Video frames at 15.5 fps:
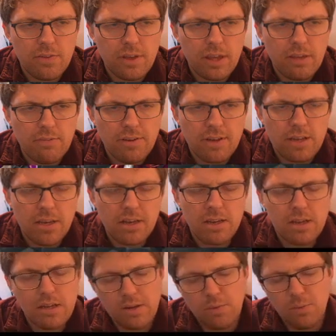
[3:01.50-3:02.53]

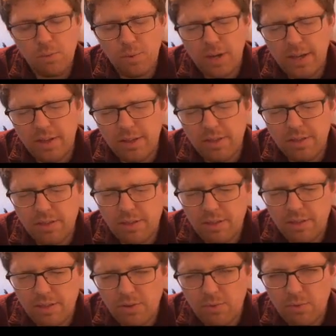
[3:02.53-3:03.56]
even with
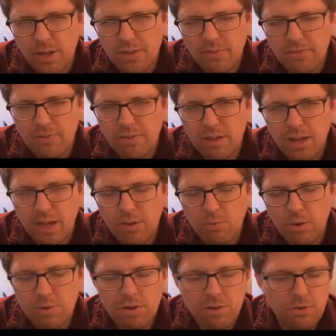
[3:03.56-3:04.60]
the risk. And
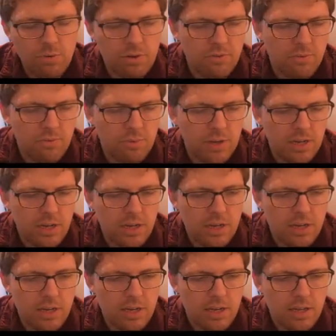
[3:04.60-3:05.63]
what we do is maybe